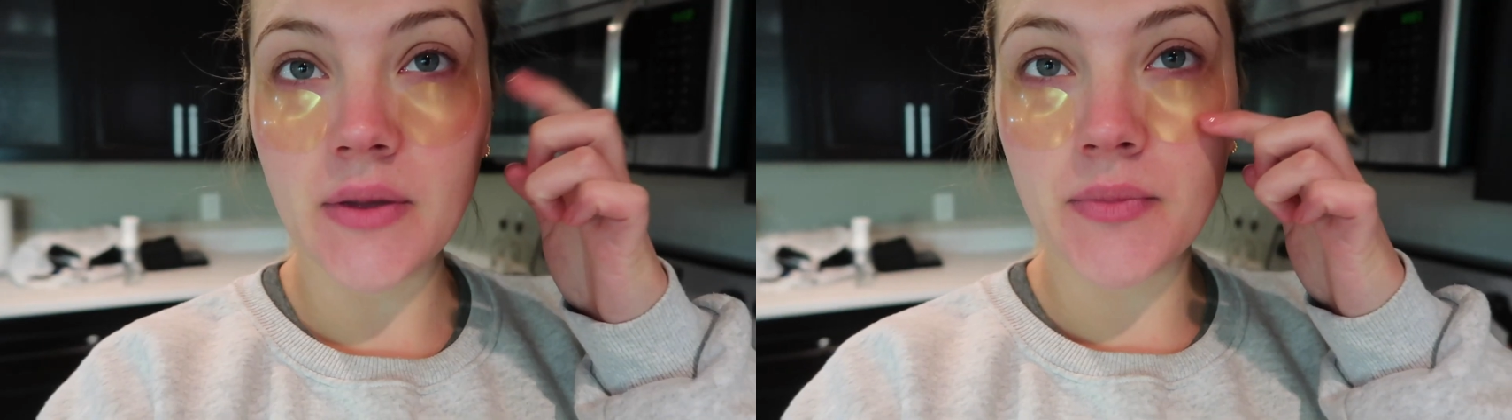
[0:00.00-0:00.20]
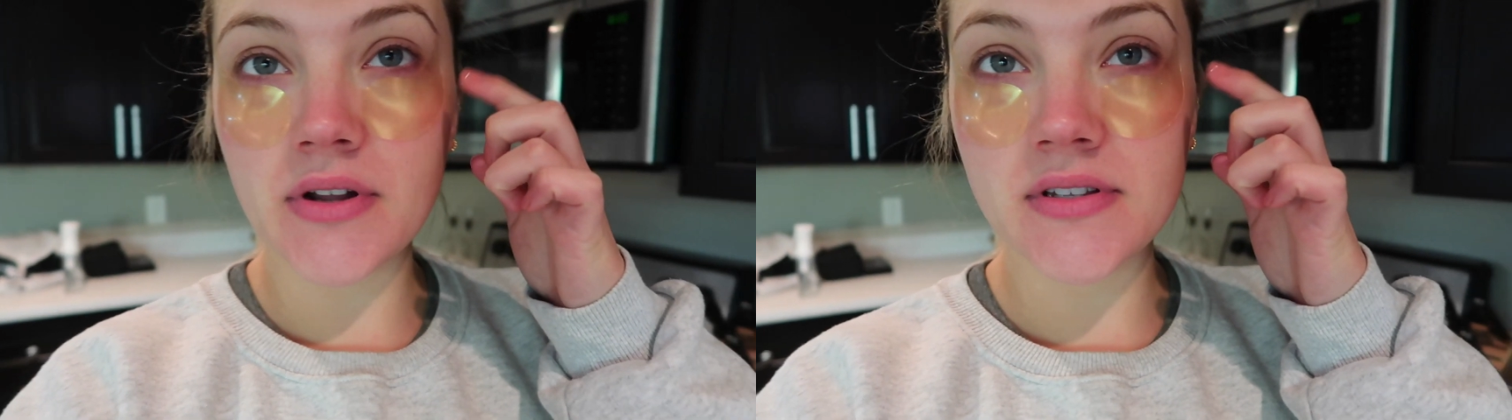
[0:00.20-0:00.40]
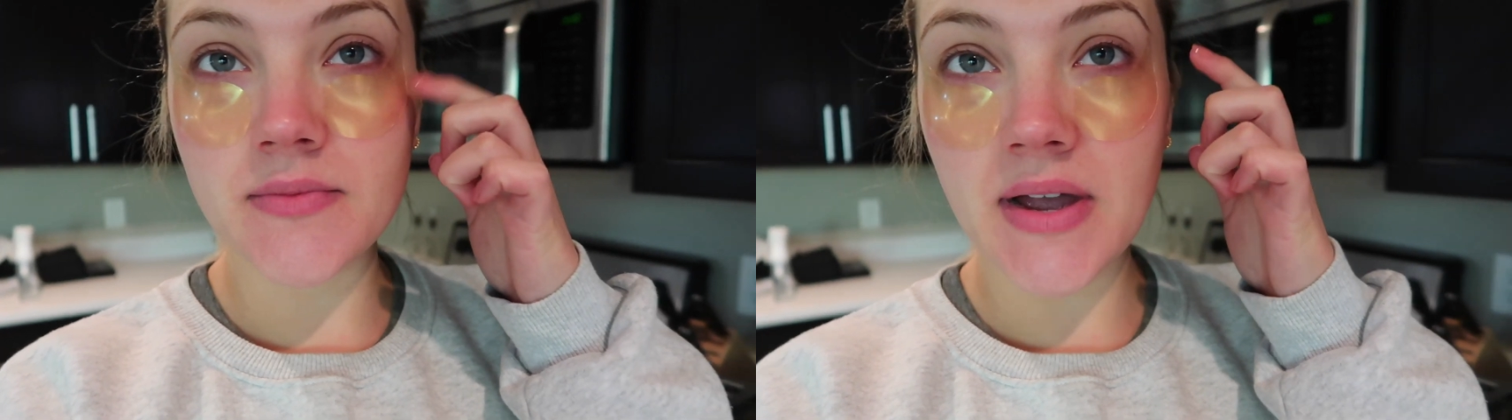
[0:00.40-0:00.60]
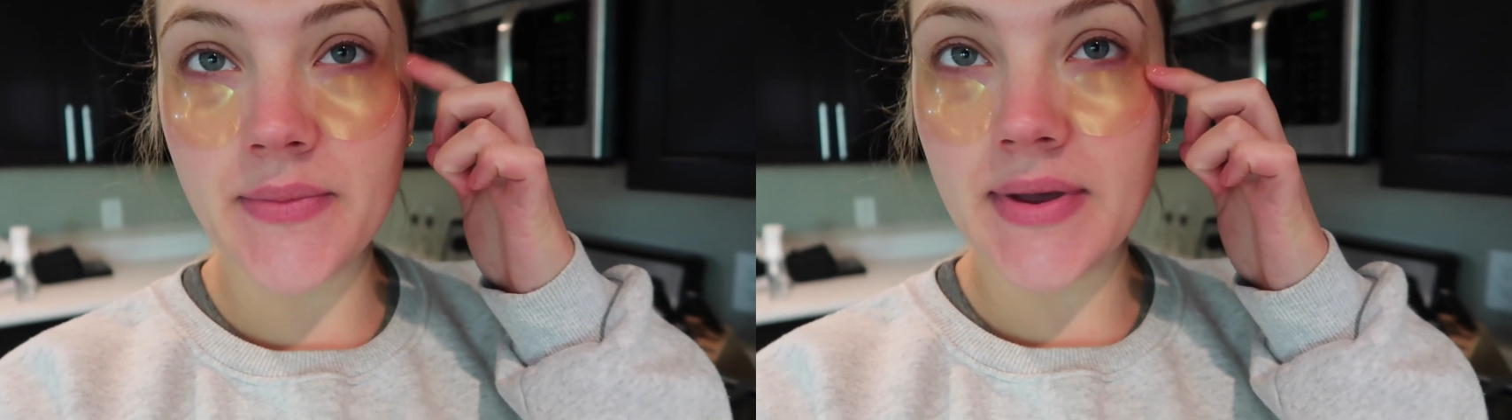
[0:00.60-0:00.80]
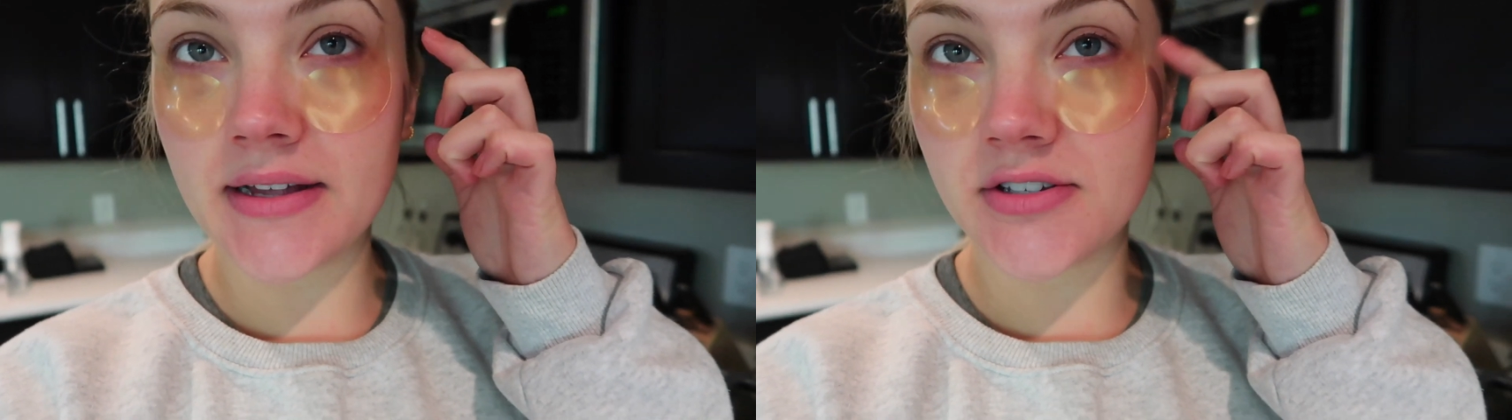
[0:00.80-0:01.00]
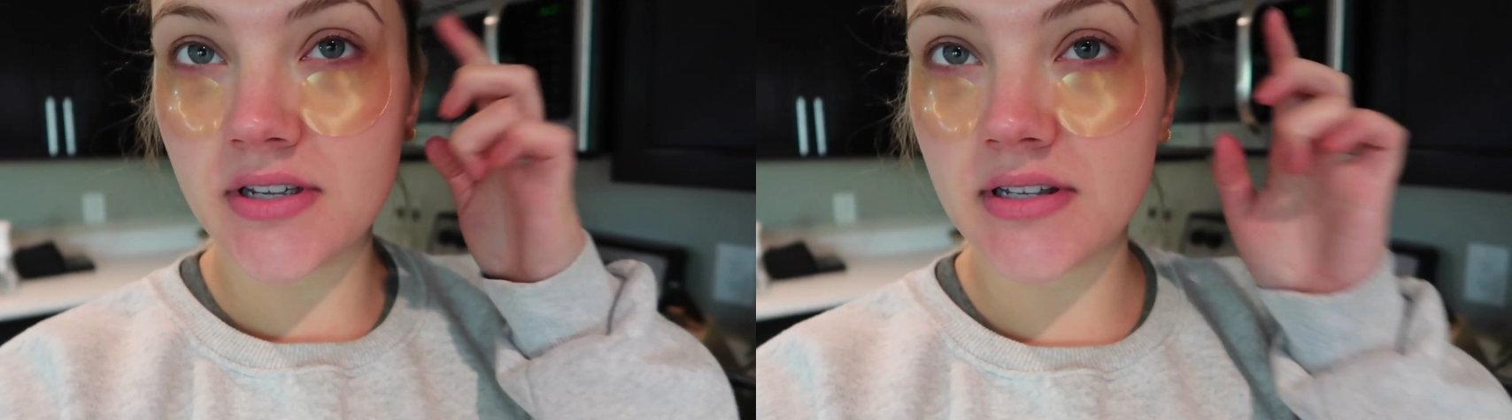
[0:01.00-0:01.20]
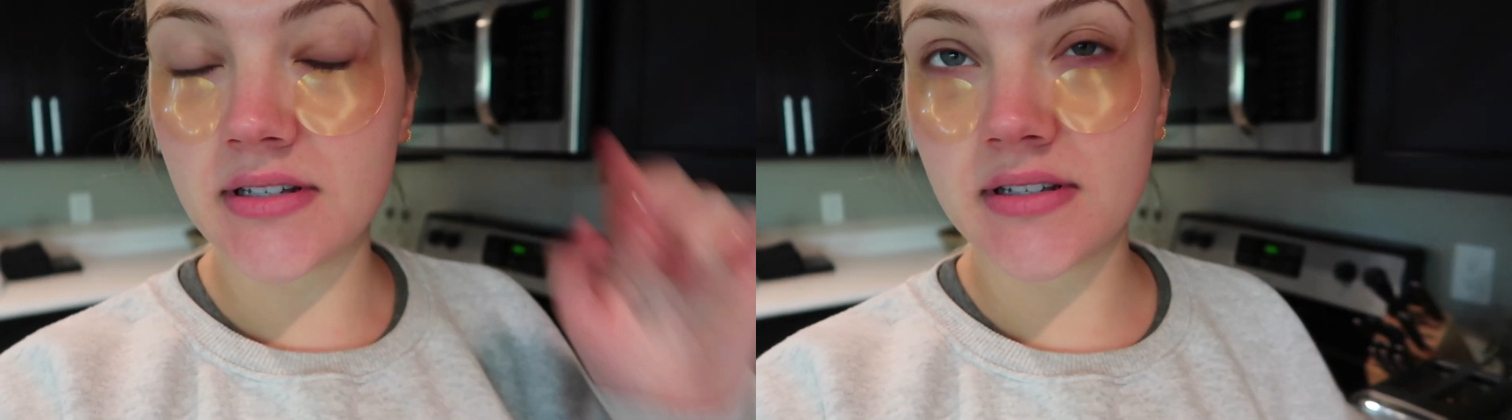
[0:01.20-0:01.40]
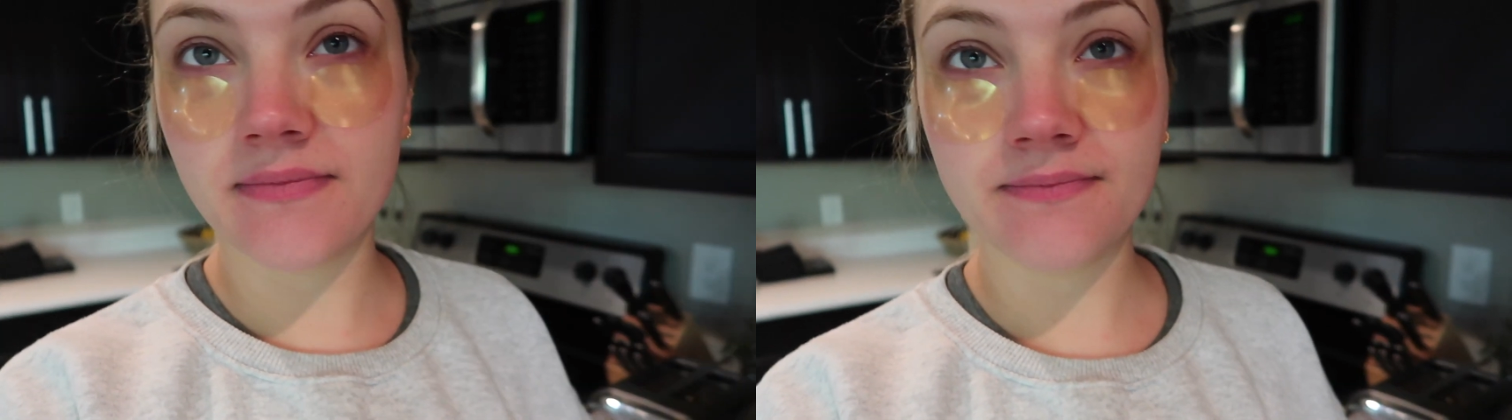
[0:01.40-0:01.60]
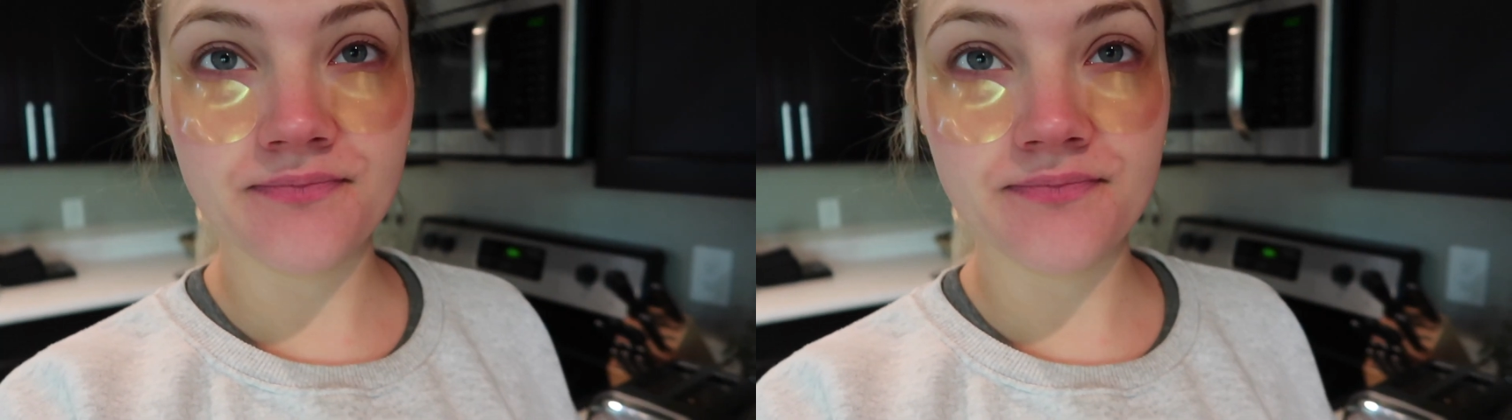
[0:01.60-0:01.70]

I put on some eye patches.